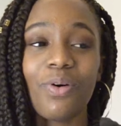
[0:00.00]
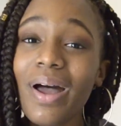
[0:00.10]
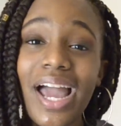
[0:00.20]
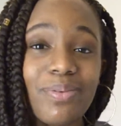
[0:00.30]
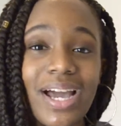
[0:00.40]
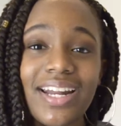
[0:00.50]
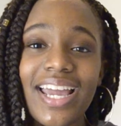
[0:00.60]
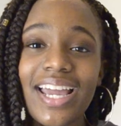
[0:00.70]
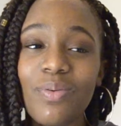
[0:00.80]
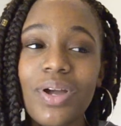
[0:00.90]
But I read
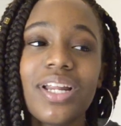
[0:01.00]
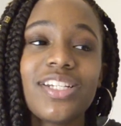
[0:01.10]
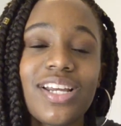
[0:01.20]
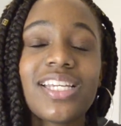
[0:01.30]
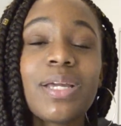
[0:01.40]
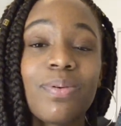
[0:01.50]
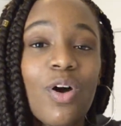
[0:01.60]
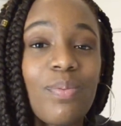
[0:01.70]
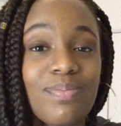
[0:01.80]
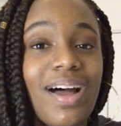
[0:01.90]
it, and I tried to keep an
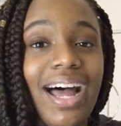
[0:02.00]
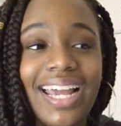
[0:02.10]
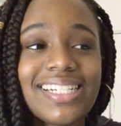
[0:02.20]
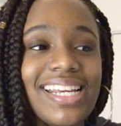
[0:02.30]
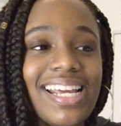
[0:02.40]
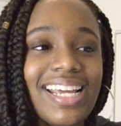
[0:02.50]
open mind,